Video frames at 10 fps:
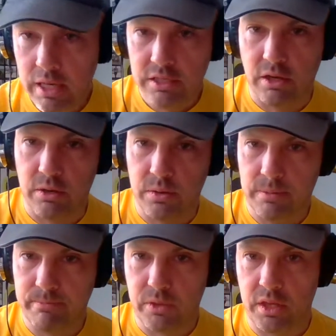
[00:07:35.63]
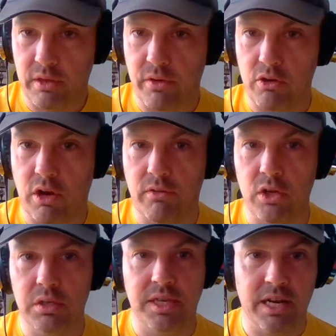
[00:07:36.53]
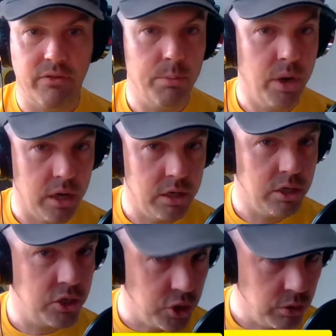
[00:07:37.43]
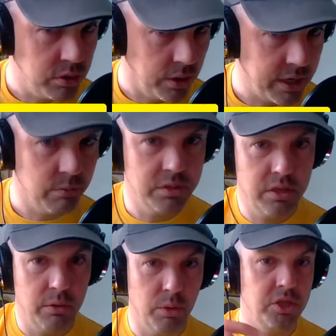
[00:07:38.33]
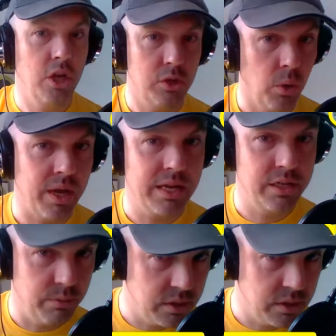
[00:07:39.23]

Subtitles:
So the photograph you'll have seen, if I put in a snoot on it, wasn't her talking into it.